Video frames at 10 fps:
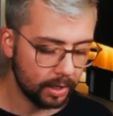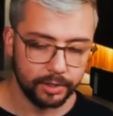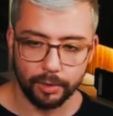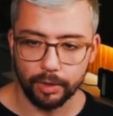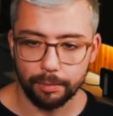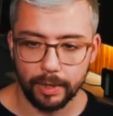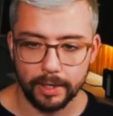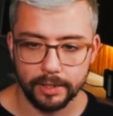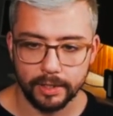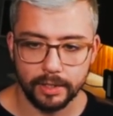So we can
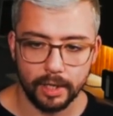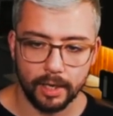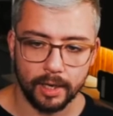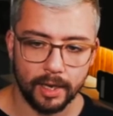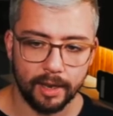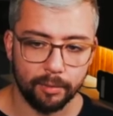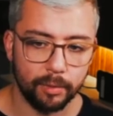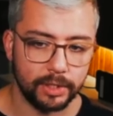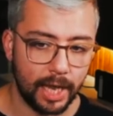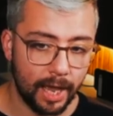press, uh, if we
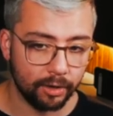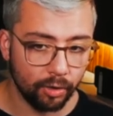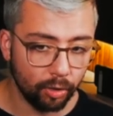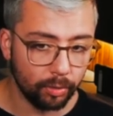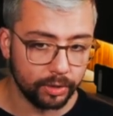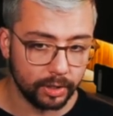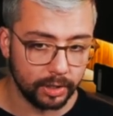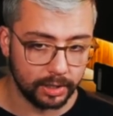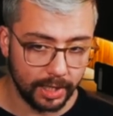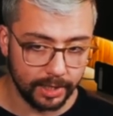want to add another one to
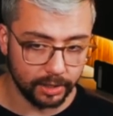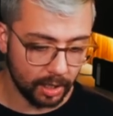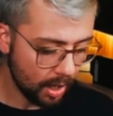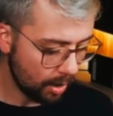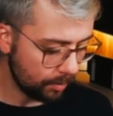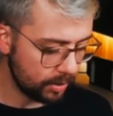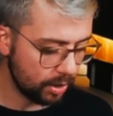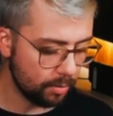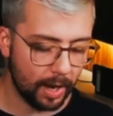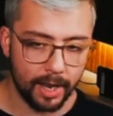this list, we'll
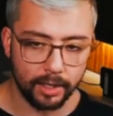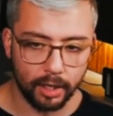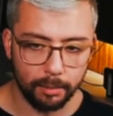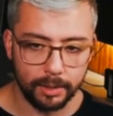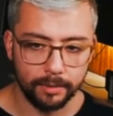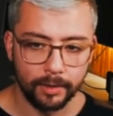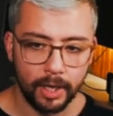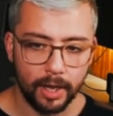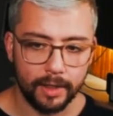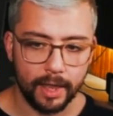do a comma
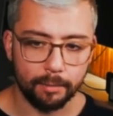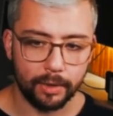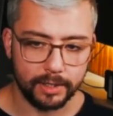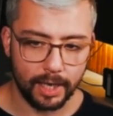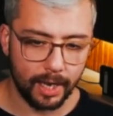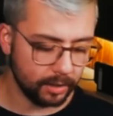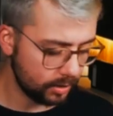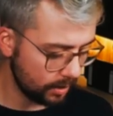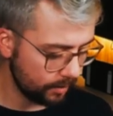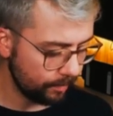and then press
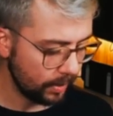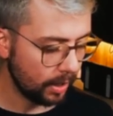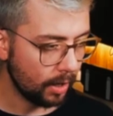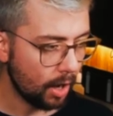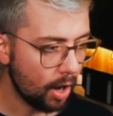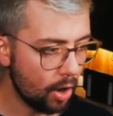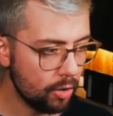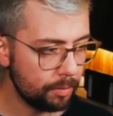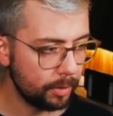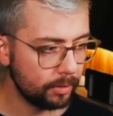enter,
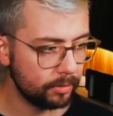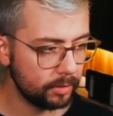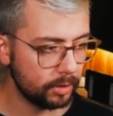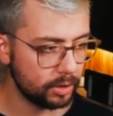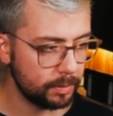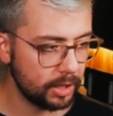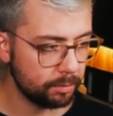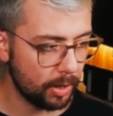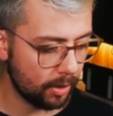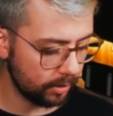open speech
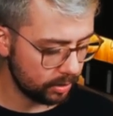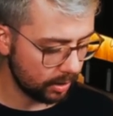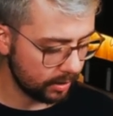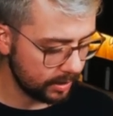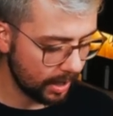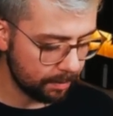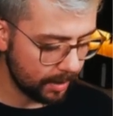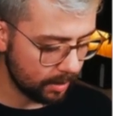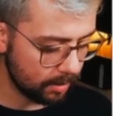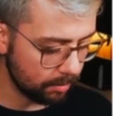marks and type
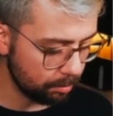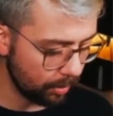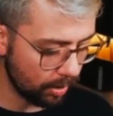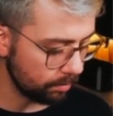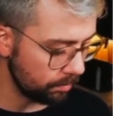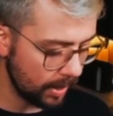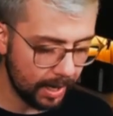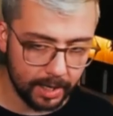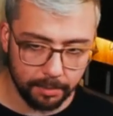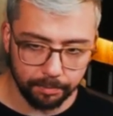in bot
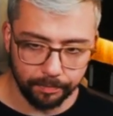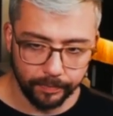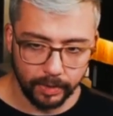name,